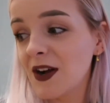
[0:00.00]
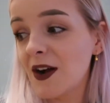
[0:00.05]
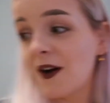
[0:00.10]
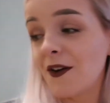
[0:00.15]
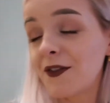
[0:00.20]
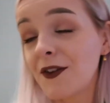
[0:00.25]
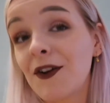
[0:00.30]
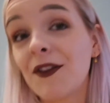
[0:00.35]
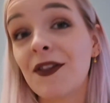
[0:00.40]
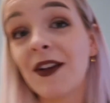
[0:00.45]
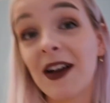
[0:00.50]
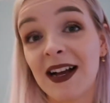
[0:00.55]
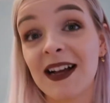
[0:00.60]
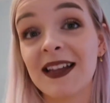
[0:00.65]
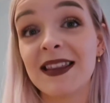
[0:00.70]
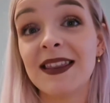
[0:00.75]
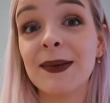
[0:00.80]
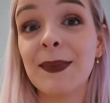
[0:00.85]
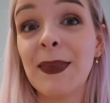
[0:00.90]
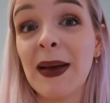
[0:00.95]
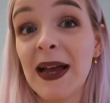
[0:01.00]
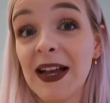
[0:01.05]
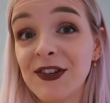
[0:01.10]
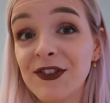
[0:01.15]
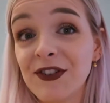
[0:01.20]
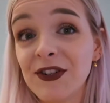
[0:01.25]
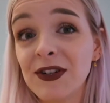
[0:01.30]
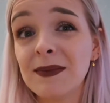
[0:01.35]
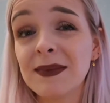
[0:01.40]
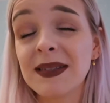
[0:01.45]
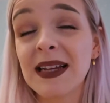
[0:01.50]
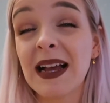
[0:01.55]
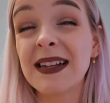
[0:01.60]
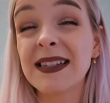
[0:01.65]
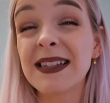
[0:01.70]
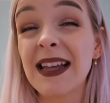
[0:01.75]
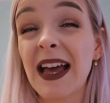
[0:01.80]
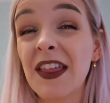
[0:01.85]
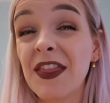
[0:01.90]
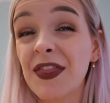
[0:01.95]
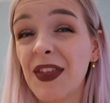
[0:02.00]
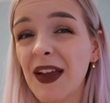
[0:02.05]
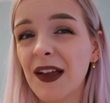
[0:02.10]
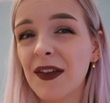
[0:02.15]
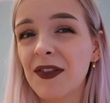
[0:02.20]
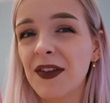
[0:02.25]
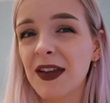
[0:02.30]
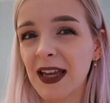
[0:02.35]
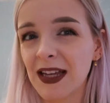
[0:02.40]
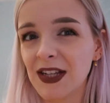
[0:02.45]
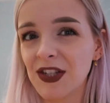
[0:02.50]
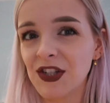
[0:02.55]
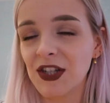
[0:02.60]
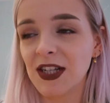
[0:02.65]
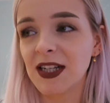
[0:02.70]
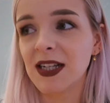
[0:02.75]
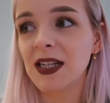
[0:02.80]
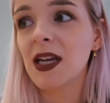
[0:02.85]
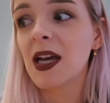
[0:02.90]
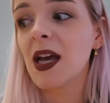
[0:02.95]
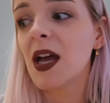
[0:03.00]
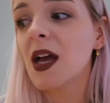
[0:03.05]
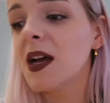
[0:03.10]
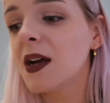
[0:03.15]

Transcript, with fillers: other than the bedrooms and I think the kitchen